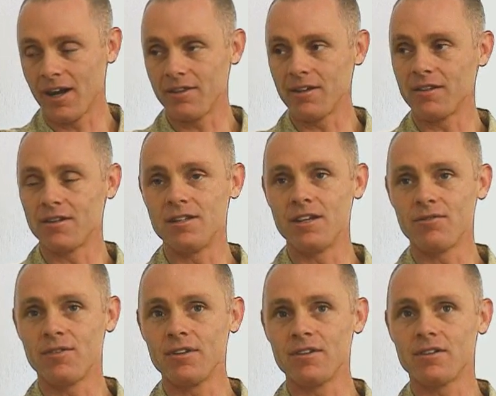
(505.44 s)
I think the
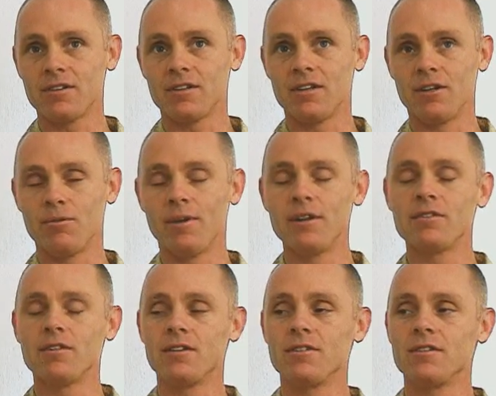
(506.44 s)
difference, in one
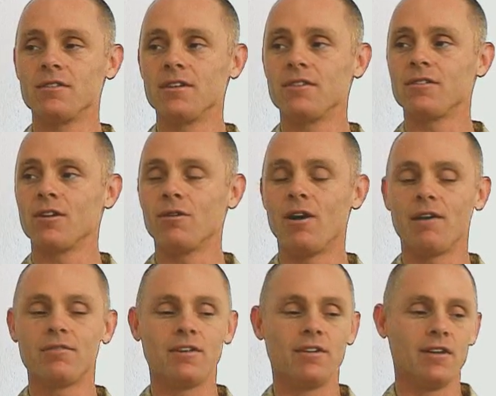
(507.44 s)
sense, is that so
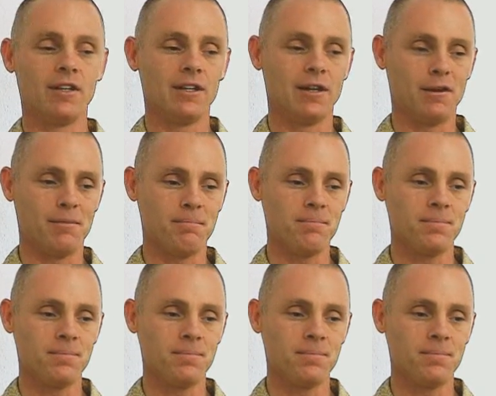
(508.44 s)
often the